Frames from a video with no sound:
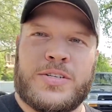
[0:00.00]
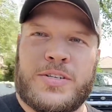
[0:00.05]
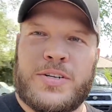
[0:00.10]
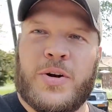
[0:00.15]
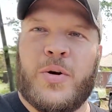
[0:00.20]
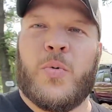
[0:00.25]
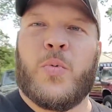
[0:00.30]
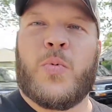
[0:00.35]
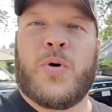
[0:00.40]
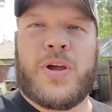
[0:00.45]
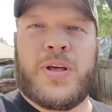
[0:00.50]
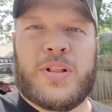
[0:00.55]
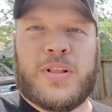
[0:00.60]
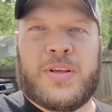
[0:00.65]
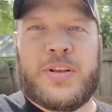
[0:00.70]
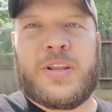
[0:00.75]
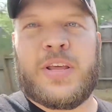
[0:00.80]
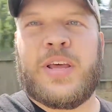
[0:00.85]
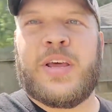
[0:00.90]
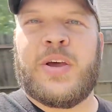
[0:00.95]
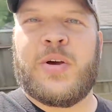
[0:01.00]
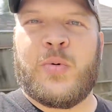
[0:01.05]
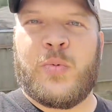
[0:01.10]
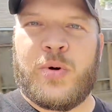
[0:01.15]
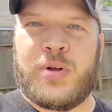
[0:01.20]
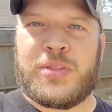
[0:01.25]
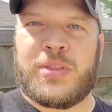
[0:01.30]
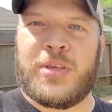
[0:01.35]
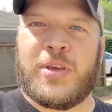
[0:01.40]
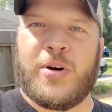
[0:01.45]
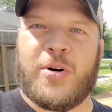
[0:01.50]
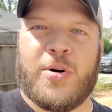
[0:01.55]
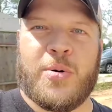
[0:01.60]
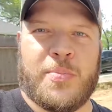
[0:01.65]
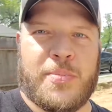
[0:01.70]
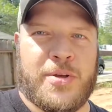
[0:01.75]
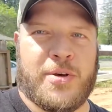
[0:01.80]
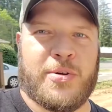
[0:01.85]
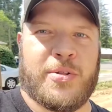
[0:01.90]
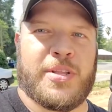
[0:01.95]
wheeling with the old
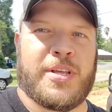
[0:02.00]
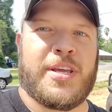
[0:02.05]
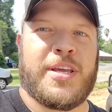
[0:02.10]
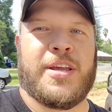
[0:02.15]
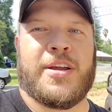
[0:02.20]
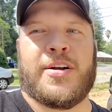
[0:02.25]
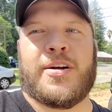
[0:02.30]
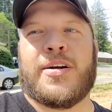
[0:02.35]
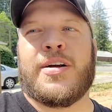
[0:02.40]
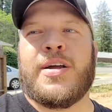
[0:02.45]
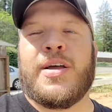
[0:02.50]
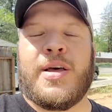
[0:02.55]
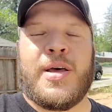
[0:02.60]
muley here.